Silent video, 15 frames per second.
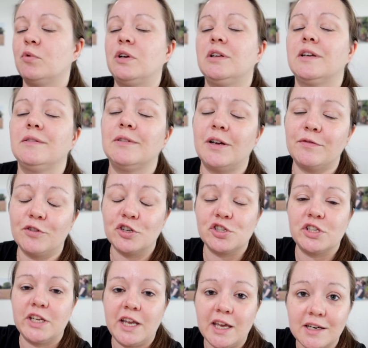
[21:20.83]
Will
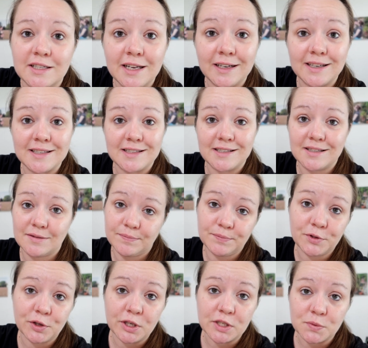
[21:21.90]
unfortunately can't attend because it's
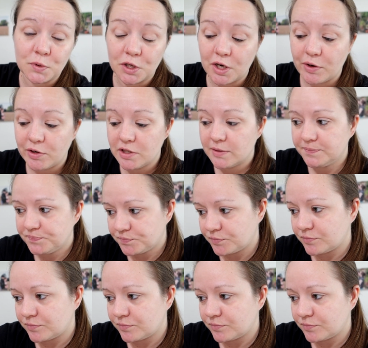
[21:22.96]
during his work hours.